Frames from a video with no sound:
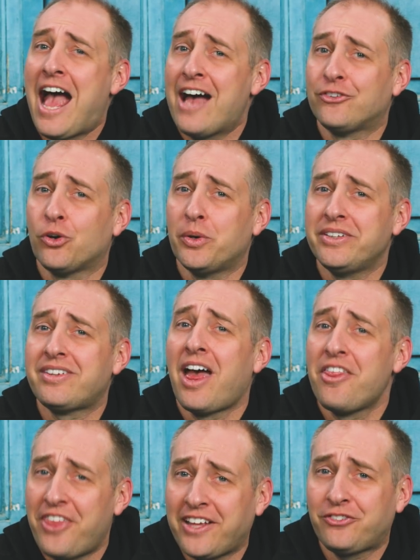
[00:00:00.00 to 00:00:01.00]
As always,
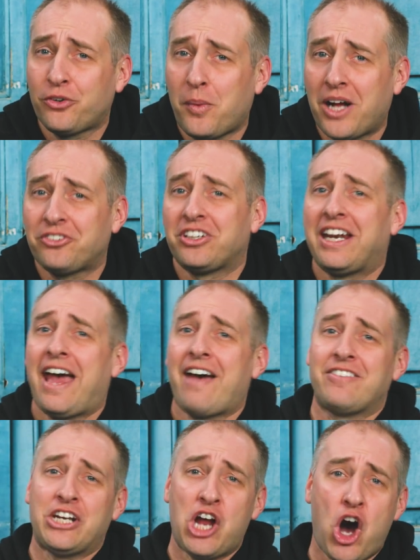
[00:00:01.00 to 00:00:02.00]
thanks for watching and
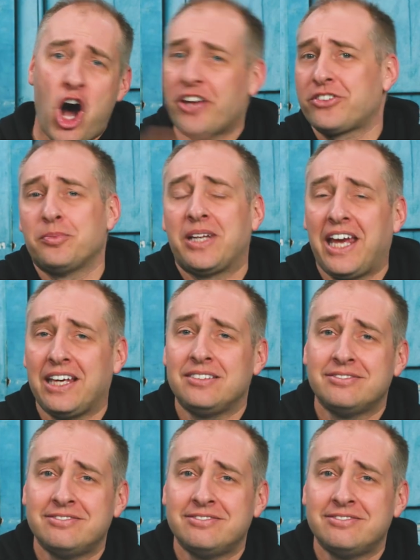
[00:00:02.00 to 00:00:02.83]
have an awesome day.